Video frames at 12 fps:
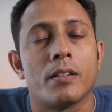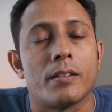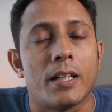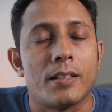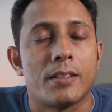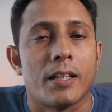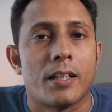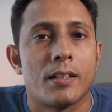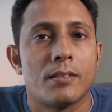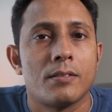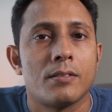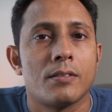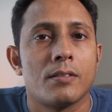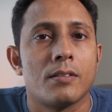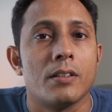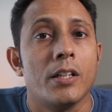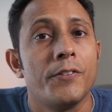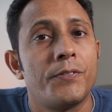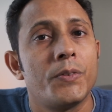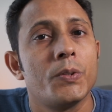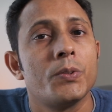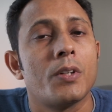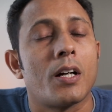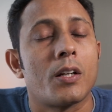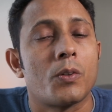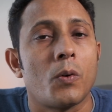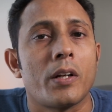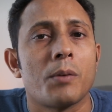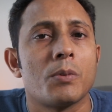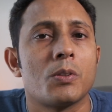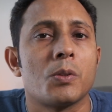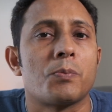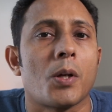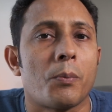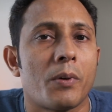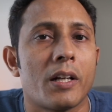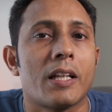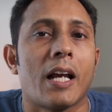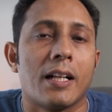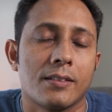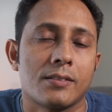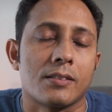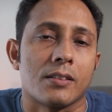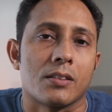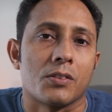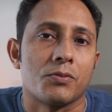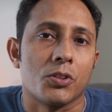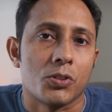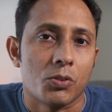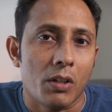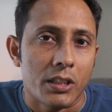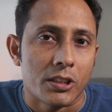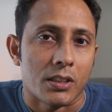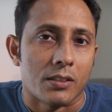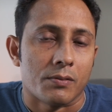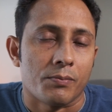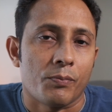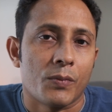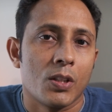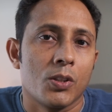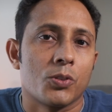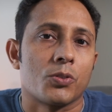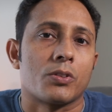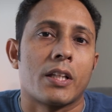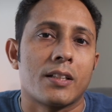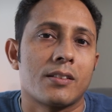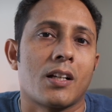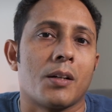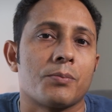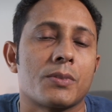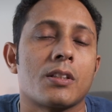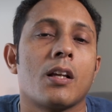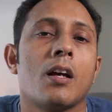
Then second, if you are not able to properly answer of those questions, so things comes,